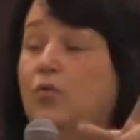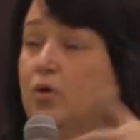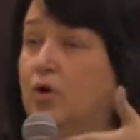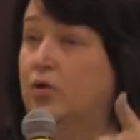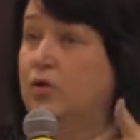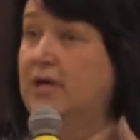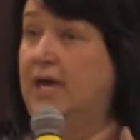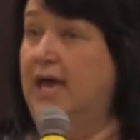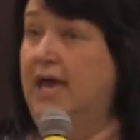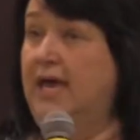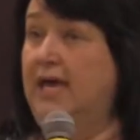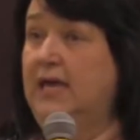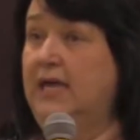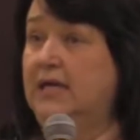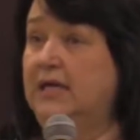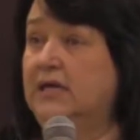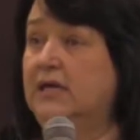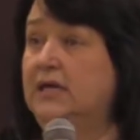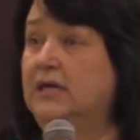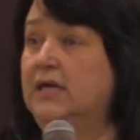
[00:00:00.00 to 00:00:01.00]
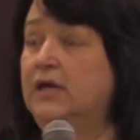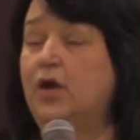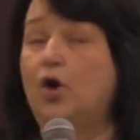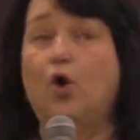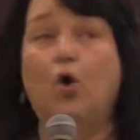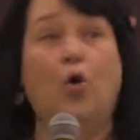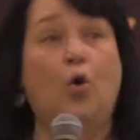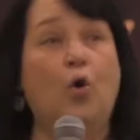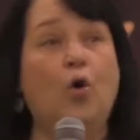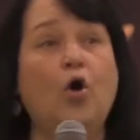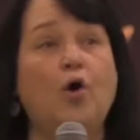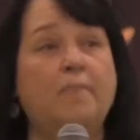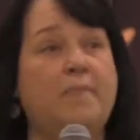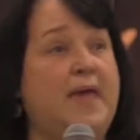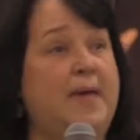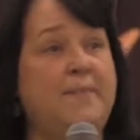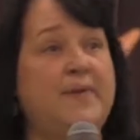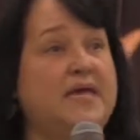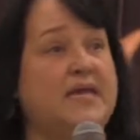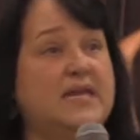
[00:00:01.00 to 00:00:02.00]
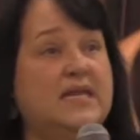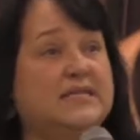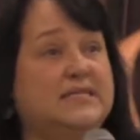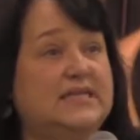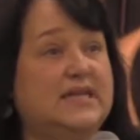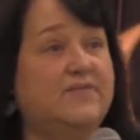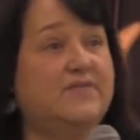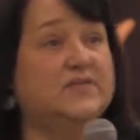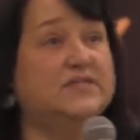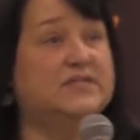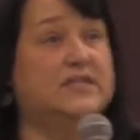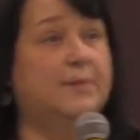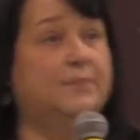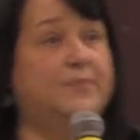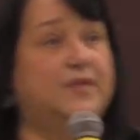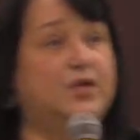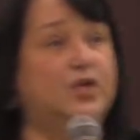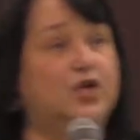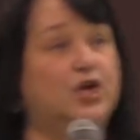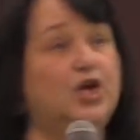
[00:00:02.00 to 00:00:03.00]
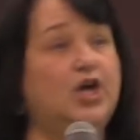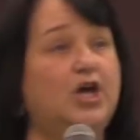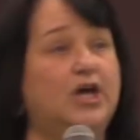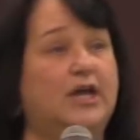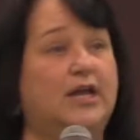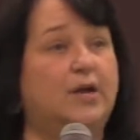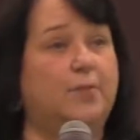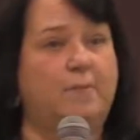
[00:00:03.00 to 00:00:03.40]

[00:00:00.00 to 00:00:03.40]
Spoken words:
Okay. Or maybe it is even something good.